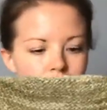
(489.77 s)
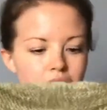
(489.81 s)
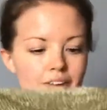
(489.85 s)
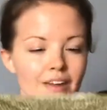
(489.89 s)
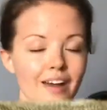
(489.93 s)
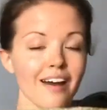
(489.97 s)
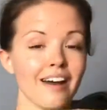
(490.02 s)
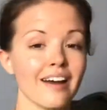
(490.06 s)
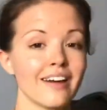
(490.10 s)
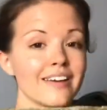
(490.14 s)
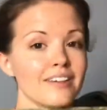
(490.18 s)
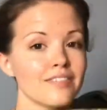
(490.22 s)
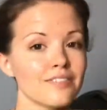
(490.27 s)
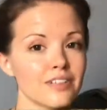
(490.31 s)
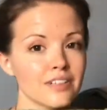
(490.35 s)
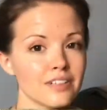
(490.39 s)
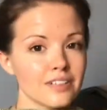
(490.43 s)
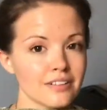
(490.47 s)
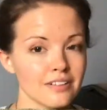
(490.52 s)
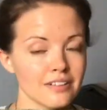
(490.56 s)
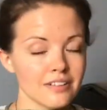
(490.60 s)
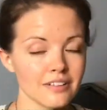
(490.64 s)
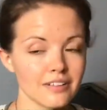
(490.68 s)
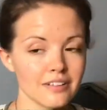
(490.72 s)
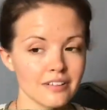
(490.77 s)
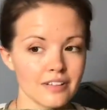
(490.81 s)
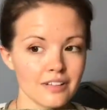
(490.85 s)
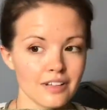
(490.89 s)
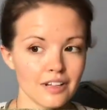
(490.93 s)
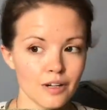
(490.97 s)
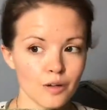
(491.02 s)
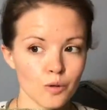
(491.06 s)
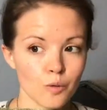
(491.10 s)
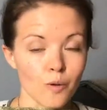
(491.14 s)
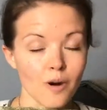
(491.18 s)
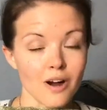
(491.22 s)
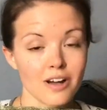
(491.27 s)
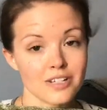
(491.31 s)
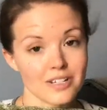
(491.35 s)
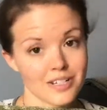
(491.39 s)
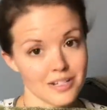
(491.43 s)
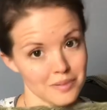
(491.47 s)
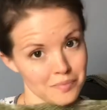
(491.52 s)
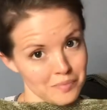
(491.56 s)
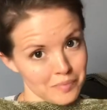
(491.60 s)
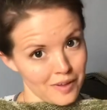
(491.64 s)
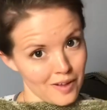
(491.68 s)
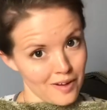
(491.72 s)
I even washed
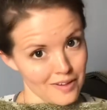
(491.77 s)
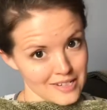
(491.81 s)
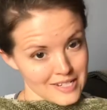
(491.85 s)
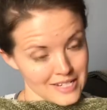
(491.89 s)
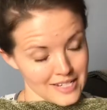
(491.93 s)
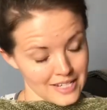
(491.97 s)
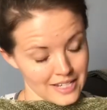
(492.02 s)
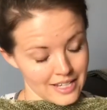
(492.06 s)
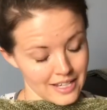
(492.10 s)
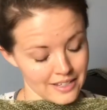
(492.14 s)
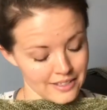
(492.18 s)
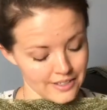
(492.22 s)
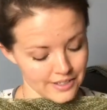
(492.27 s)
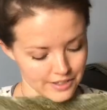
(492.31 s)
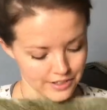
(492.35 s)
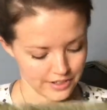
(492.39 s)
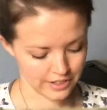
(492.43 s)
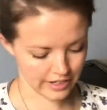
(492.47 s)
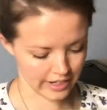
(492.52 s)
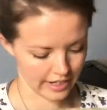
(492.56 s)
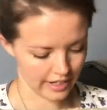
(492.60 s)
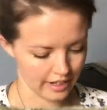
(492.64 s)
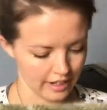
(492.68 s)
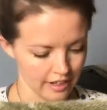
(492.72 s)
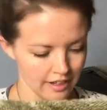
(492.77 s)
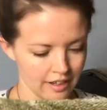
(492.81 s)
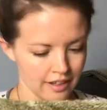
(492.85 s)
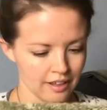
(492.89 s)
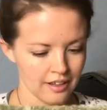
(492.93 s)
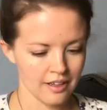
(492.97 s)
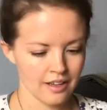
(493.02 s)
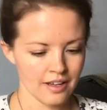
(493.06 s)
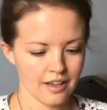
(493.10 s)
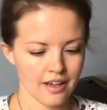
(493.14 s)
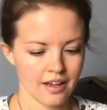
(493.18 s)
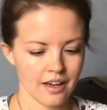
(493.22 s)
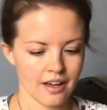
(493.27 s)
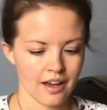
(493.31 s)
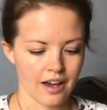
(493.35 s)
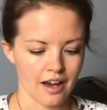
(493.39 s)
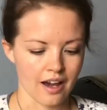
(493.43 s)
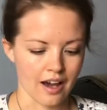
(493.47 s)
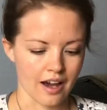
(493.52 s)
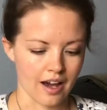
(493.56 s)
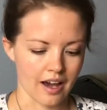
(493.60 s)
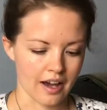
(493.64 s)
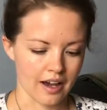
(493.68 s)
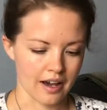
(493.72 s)
and blocked it yesterday,
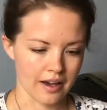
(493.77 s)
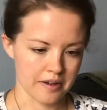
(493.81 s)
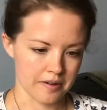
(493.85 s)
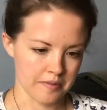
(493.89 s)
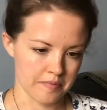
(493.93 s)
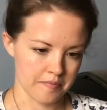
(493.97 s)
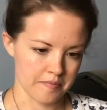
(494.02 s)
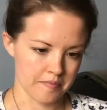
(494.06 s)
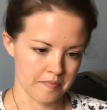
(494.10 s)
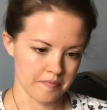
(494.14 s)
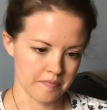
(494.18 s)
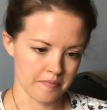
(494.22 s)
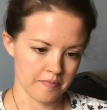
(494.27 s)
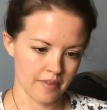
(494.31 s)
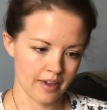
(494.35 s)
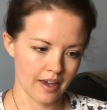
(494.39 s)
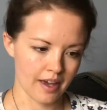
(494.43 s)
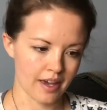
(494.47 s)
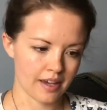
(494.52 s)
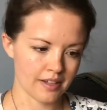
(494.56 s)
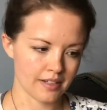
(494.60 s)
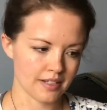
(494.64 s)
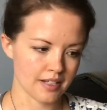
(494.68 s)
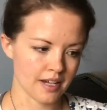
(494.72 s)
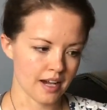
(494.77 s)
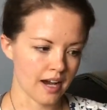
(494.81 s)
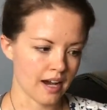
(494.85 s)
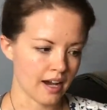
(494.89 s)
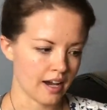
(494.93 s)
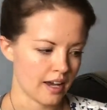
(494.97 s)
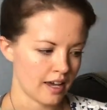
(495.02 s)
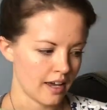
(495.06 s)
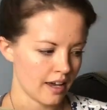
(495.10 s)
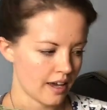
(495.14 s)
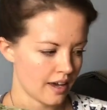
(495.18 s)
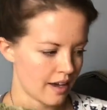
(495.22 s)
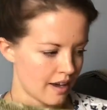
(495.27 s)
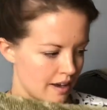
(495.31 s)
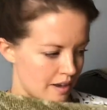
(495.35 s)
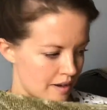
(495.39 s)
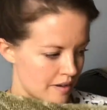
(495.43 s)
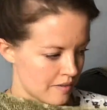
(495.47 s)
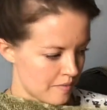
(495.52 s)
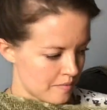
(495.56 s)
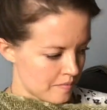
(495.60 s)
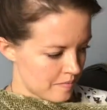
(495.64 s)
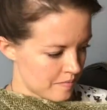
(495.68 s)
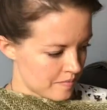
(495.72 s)
and I
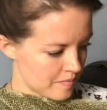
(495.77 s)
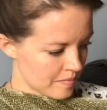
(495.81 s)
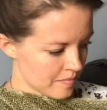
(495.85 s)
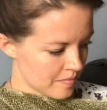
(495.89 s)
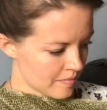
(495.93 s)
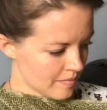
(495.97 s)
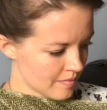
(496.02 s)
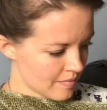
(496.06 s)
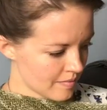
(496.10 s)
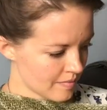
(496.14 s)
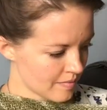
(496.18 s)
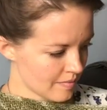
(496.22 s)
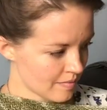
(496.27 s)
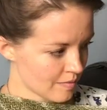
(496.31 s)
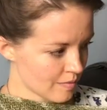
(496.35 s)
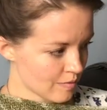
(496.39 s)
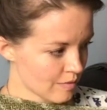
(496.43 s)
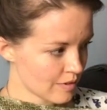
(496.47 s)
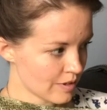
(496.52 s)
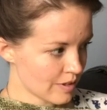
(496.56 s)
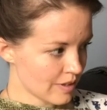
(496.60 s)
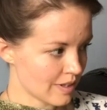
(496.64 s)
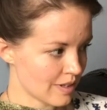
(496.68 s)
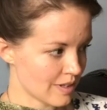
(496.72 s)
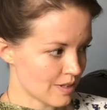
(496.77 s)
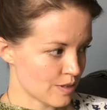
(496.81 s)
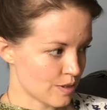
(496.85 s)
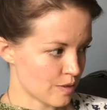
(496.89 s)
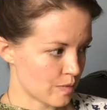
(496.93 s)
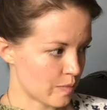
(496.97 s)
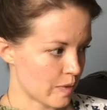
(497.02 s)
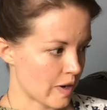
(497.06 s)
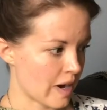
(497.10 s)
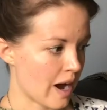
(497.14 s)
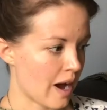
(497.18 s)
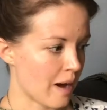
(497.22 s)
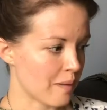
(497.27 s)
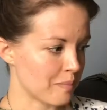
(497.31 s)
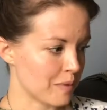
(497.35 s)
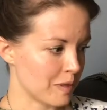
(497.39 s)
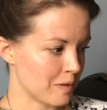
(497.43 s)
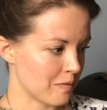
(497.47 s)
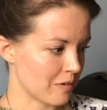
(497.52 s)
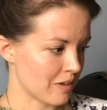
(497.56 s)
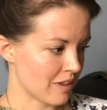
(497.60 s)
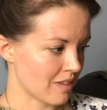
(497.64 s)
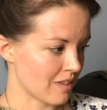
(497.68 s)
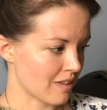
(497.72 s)
am really super happy
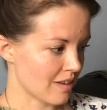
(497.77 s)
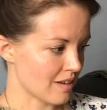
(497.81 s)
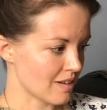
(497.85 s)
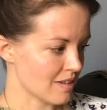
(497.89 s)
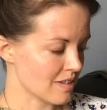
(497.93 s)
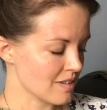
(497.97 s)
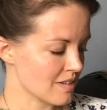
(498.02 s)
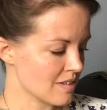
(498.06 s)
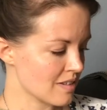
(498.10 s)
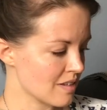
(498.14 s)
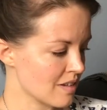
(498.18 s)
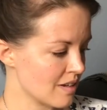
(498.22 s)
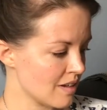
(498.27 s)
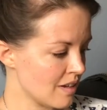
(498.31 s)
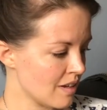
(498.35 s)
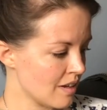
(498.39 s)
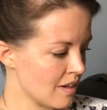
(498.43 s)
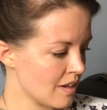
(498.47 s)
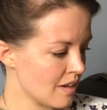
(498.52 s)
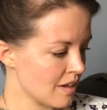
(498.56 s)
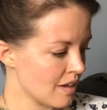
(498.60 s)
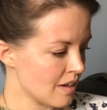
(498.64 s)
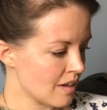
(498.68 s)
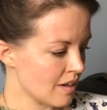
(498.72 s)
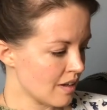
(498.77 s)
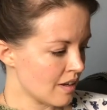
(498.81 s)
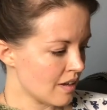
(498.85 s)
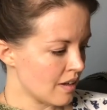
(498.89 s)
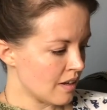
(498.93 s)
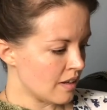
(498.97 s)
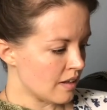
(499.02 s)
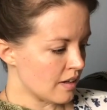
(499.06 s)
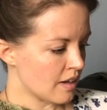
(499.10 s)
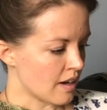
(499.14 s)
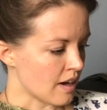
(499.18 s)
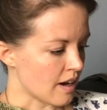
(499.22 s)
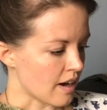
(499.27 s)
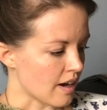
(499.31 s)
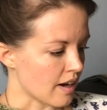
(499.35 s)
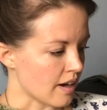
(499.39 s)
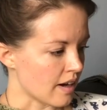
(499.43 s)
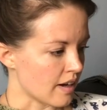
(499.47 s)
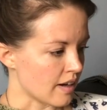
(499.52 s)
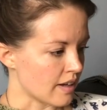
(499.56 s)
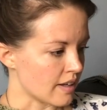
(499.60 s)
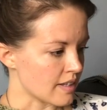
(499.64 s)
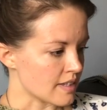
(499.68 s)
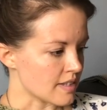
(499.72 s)
with this.
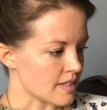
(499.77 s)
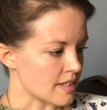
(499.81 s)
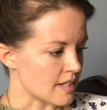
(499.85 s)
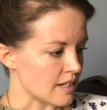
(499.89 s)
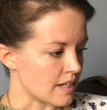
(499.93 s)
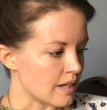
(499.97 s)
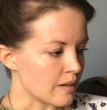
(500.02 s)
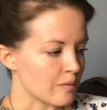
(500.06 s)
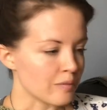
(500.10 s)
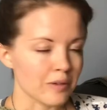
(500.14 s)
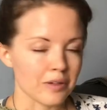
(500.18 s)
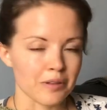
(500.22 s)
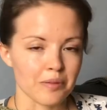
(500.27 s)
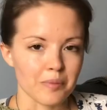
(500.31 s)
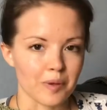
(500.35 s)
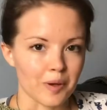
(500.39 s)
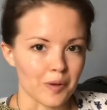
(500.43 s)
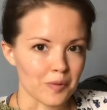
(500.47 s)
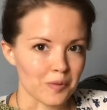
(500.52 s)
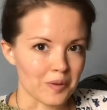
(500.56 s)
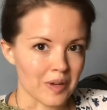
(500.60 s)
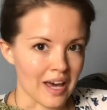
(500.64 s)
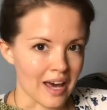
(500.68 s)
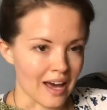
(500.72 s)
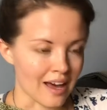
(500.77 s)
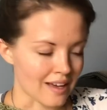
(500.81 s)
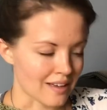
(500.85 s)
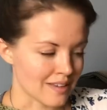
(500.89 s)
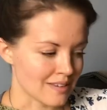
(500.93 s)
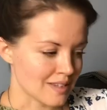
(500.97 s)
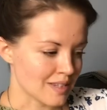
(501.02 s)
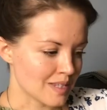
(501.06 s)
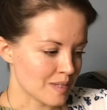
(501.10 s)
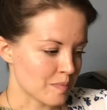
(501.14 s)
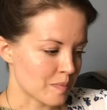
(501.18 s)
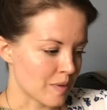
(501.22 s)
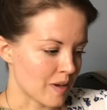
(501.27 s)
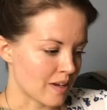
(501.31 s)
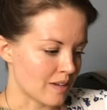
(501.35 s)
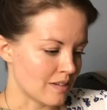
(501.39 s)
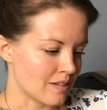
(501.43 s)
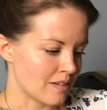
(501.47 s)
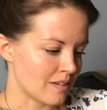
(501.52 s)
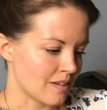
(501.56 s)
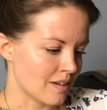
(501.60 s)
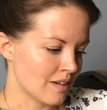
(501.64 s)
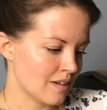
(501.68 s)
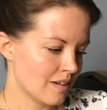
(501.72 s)
It's knit with my own hand
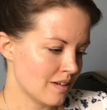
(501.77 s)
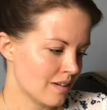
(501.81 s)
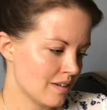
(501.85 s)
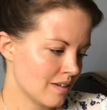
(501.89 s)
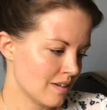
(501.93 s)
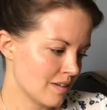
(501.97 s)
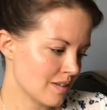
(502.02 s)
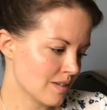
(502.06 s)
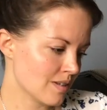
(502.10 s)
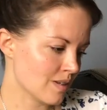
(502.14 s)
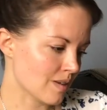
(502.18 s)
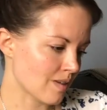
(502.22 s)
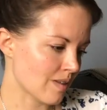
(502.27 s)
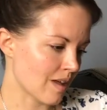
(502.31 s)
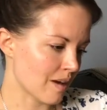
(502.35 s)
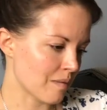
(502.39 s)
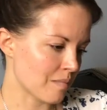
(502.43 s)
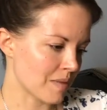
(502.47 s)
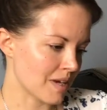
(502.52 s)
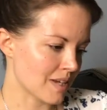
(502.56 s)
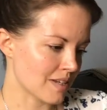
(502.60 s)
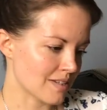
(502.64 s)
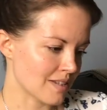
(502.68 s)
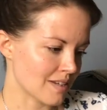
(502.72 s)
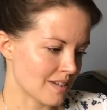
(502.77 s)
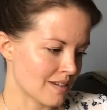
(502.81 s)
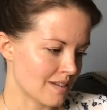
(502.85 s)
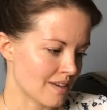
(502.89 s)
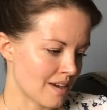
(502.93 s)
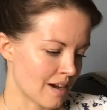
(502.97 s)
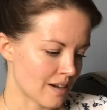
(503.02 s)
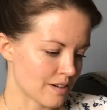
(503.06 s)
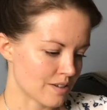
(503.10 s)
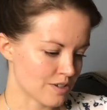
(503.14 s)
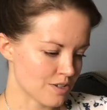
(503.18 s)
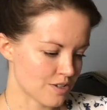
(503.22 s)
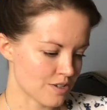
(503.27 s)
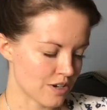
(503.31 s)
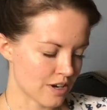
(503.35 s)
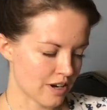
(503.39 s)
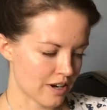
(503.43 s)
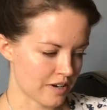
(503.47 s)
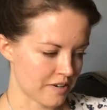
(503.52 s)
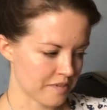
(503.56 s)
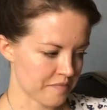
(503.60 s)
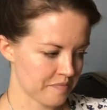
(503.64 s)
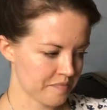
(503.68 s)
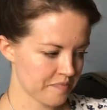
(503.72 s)
spun, so that makes it
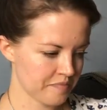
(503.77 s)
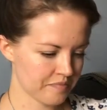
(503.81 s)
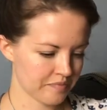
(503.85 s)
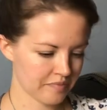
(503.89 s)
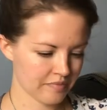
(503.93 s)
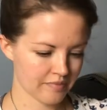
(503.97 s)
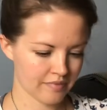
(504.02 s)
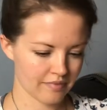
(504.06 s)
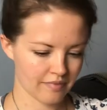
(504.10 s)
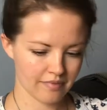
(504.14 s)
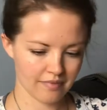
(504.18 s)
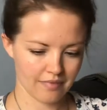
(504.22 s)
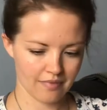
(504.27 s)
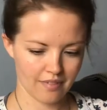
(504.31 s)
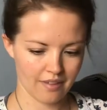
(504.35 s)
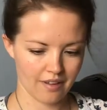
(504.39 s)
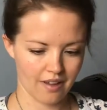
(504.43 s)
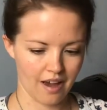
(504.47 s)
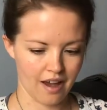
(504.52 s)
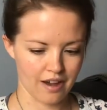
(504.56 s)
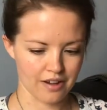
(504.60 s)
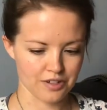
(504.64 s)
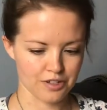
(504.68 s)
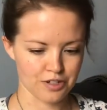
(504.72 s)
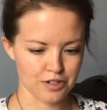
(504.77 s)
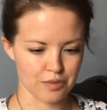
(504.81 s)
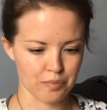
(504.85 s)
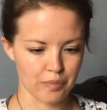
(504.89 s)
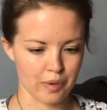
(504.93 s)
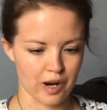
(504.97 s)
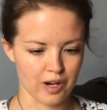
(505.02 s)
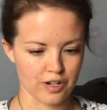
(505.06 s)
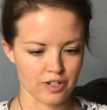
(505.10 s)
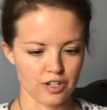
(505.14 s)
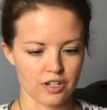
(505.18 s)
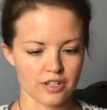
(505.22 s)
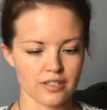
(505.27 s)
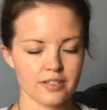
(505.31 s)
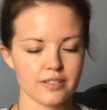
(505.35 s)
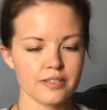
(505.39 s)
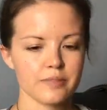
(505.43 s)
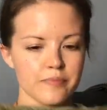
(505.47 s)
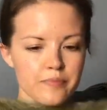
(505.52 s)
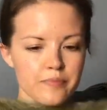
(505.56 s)
extra precious.